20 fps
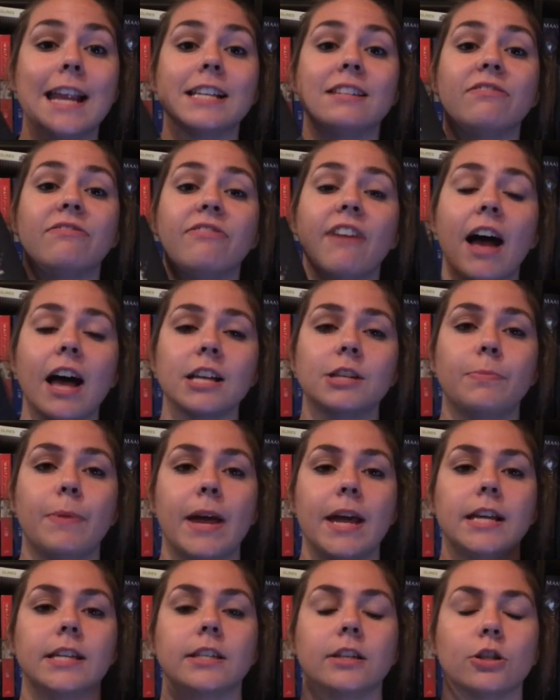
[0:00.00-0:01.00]
is fast
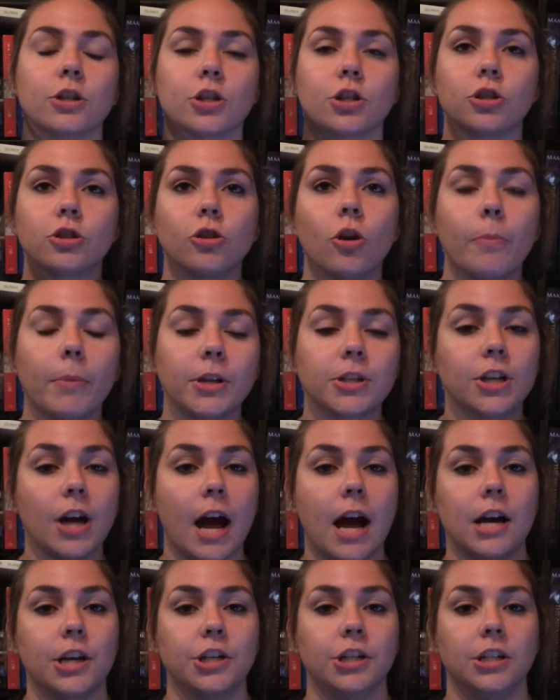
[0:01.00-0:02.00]
paced, there's so much
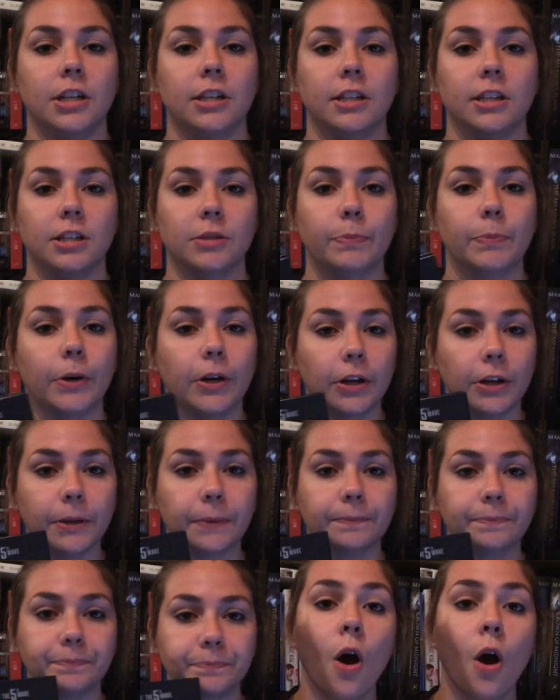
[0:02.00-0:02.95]
action in this book.